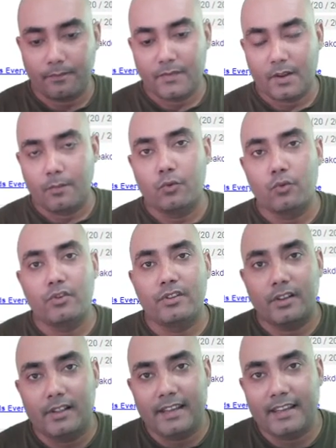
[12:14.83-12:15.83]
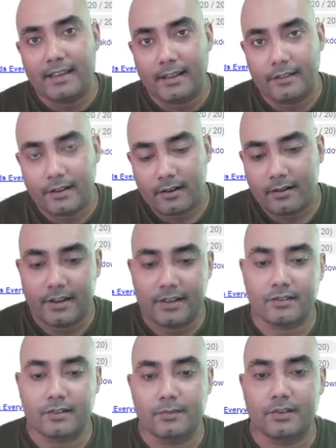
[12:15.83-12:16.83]
put the link in the
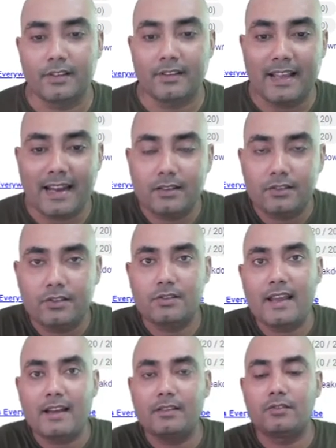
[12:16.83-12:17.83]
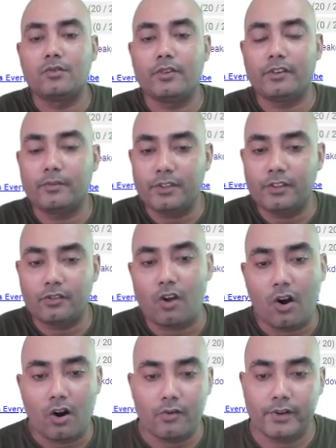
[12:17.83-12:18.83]
description. That is going to be the
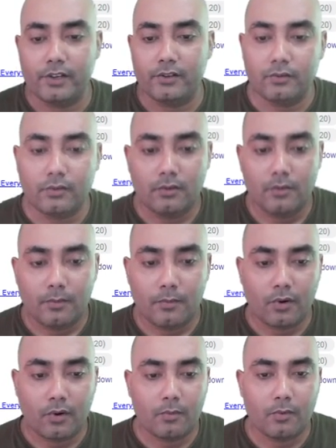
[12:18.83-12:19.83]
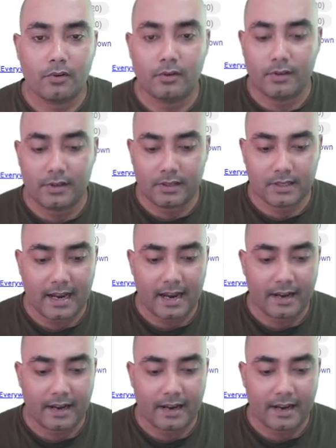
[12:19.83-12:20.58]
third way to promote this kind